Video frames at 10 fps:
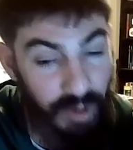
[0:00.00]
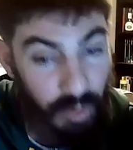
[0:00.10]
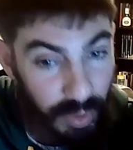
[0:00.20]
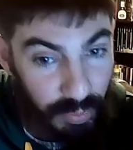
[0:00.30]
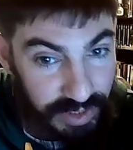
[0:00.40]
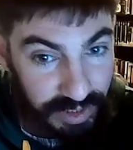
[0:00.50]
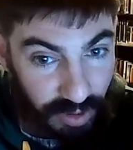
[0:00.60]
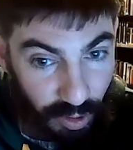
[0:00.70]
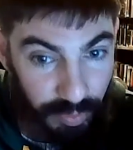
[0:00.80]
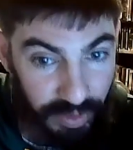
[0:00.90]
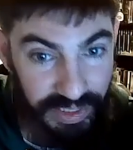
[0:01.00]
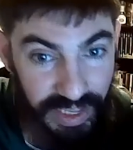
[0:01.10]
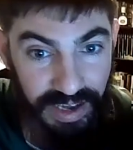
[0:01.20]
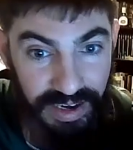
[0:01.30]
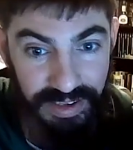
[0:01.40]
nobody wants to talk about
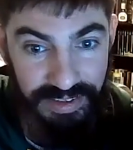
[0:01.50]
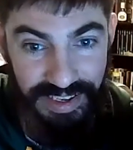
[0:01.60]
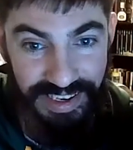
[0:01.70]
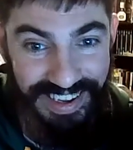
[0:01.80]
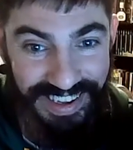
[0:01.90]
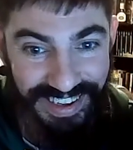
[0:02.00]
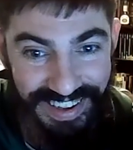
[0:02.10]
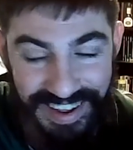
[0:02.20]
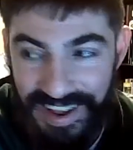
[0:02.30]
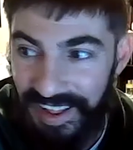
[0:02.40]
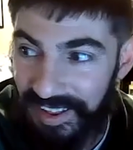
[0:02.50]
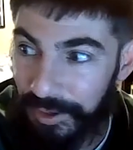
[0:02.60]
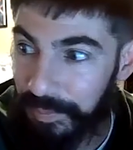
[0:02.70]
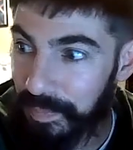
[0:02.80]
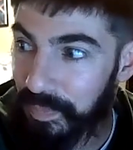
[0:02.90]
that. Like,